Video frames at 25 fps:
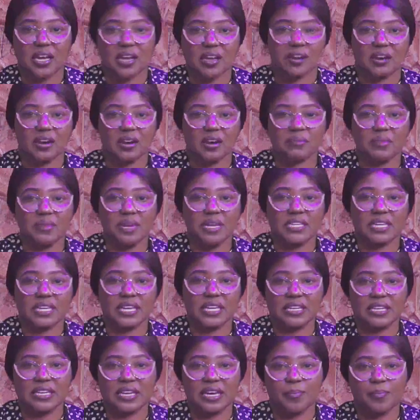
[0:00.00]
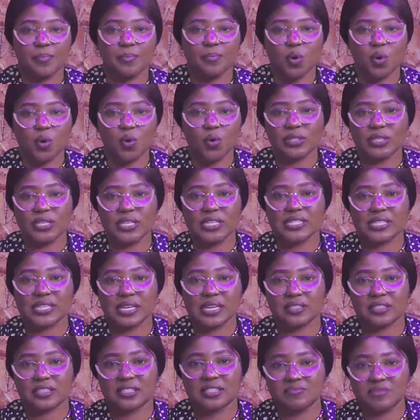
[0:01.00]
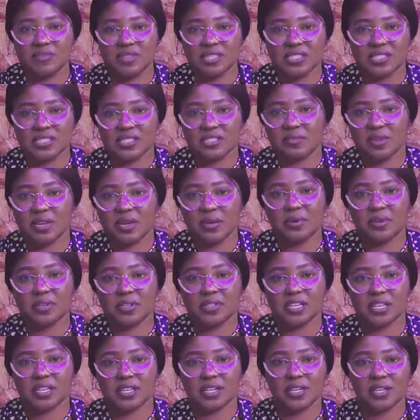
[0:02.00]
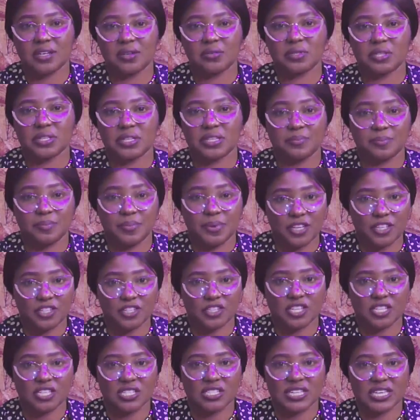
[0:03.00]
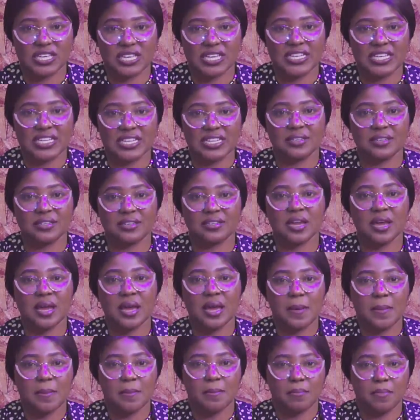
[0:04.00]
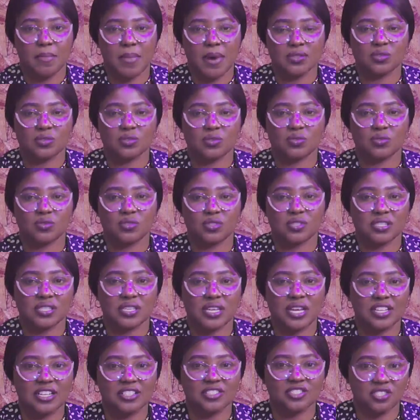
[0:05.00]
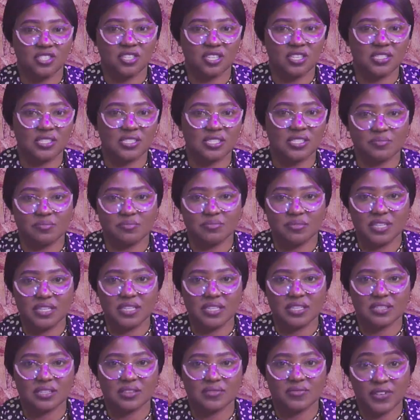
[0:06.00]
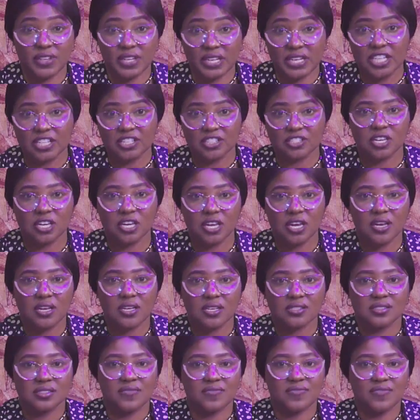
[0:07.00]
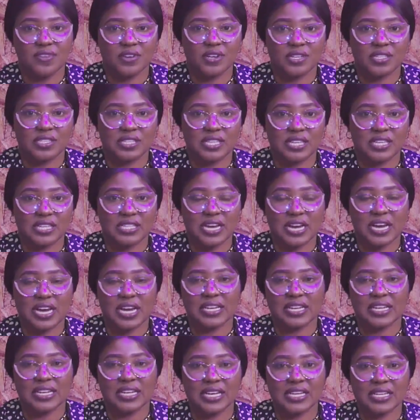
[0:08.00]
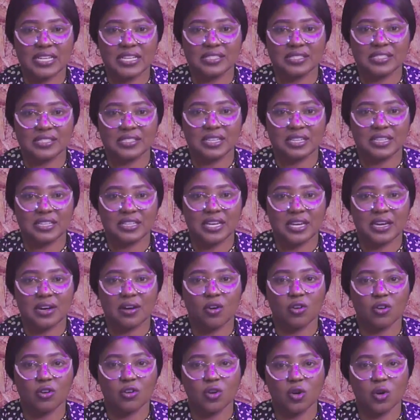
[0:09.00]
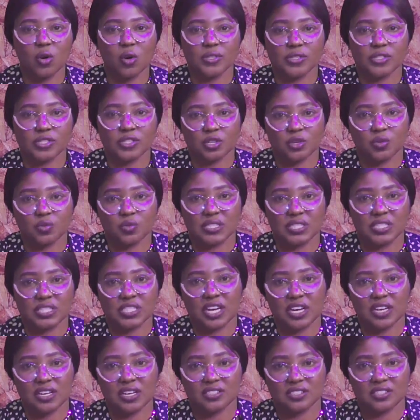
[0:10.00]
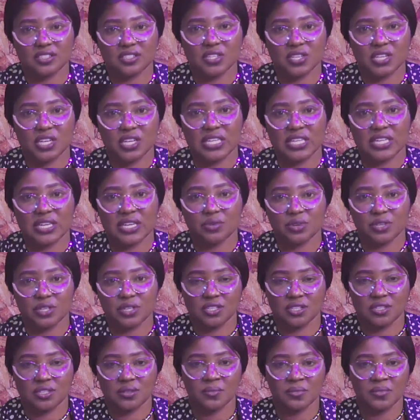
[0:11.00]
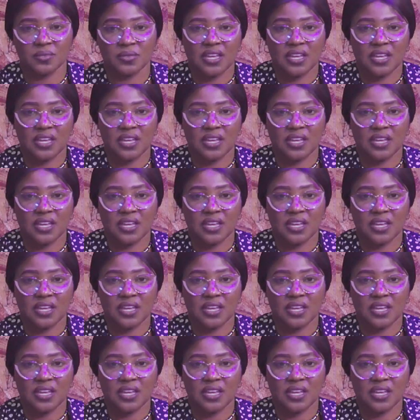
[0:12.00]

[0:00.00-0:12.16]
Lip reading: Gunmen kidnapped more than 10 community members, including a patient in Matusji's village. ZAMFARA State highlights the ongoing security challenges in the region.